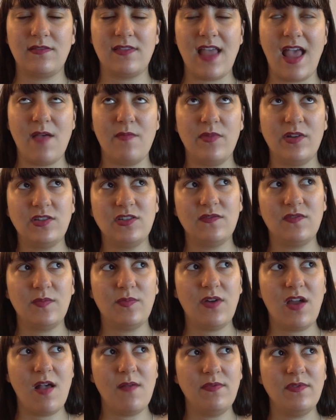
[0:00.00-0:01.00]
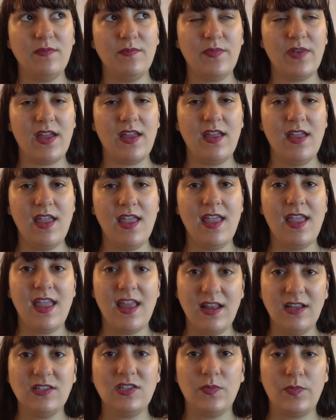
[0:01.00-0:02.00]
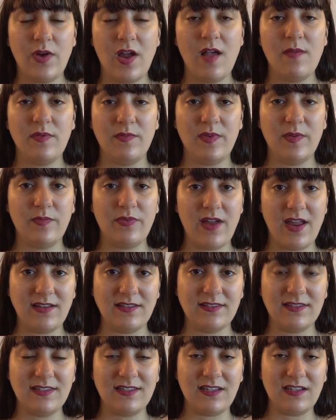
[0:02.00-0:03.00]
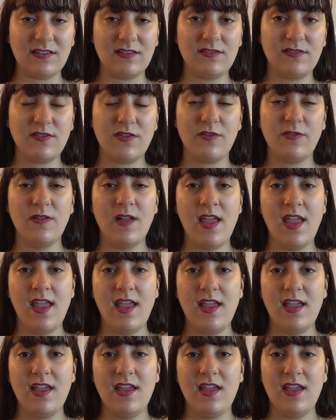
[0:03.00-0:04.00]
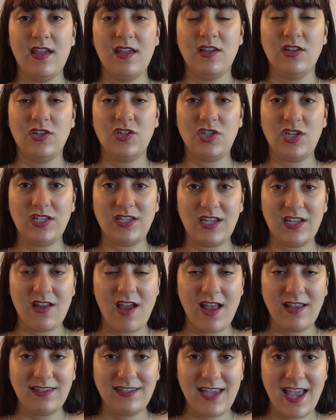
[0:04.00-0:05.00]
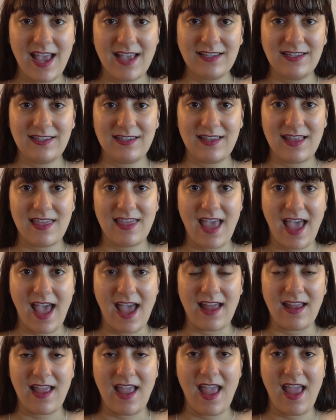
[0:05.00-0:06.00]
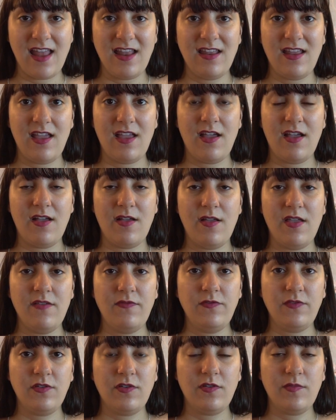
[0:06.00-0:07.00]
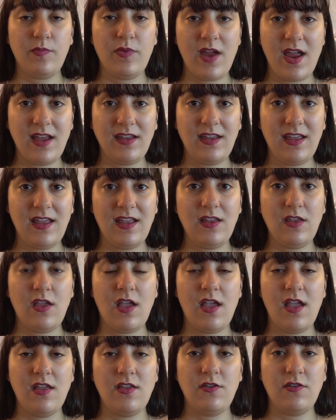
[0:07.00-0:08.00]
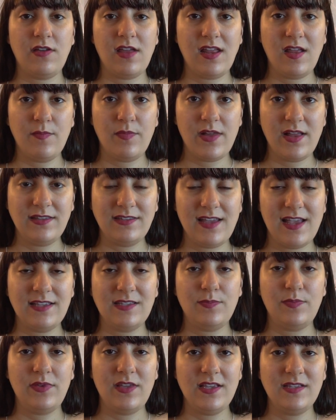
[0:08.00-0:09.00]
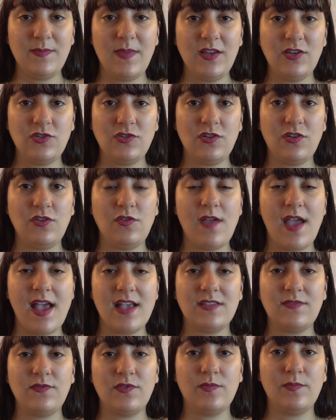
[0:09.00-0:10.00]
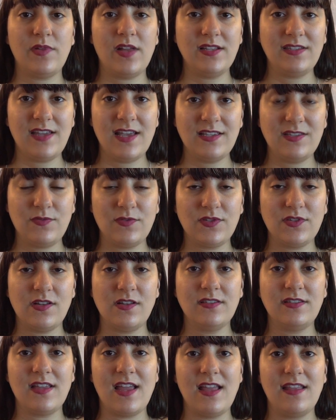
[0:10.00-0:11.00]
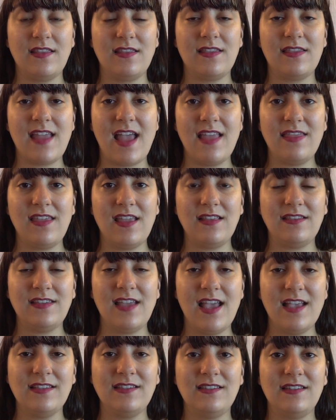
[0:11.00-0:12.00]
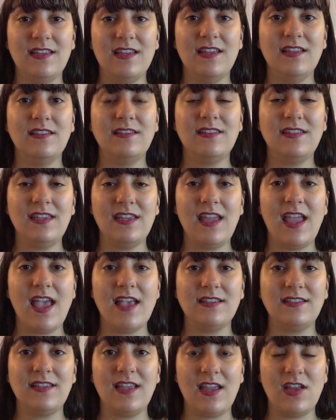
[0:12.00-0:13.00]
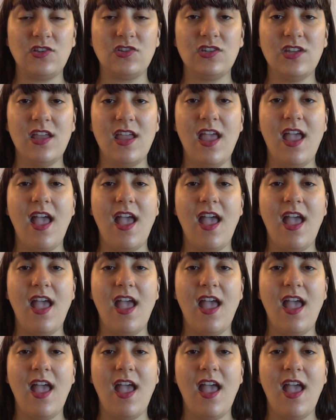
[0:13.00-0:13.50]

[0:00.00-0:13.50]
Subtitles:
that much of a problem, but it is a problem in pregnancy. So she did not test that. And if you're pregnant and you're getting a blood test, please make sure you ask for your blood test results and that they test TSH.